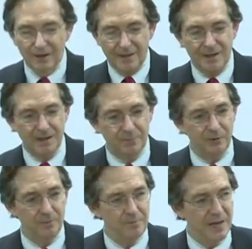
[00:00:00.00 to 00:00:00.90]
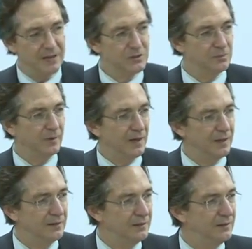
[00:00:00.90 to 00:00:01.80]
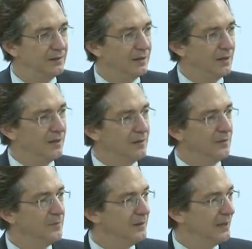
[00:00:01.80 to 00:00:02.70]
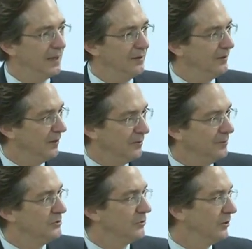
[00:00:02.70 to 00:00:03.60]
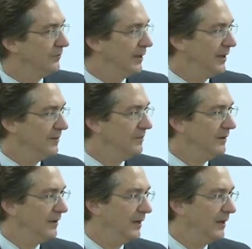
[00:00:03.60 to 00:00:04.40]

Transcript: And then I put a bench by the, uh, the beehive and I would observe them.